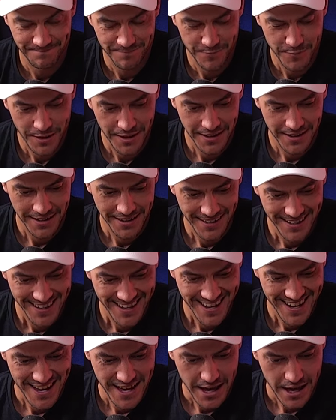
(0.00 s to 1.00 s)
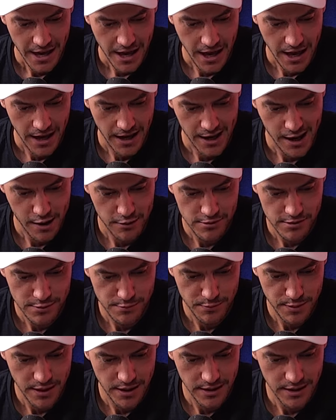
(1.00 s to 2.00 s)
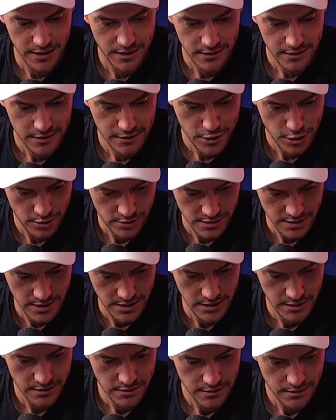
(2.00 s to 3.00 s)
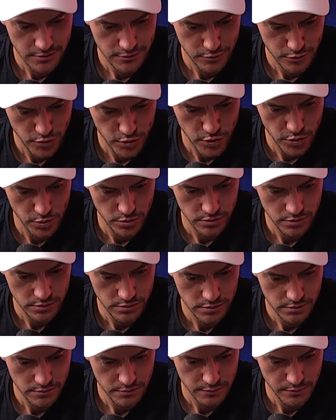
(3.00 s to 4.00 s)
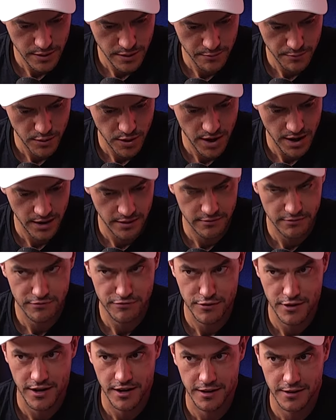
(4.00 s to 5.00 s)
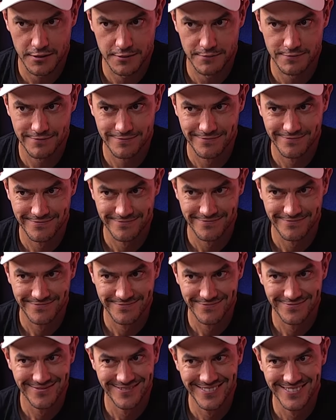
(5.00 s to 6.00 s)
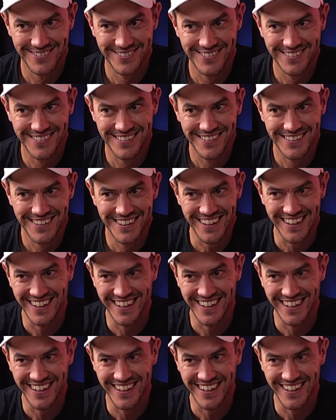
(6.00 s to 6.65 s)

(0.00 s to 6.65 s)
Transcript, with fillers: Yeah. Uh, Harrison Petty, Cozzy, Rue, oh, Ben okay. Brown, Fritter. Yeah. yeah.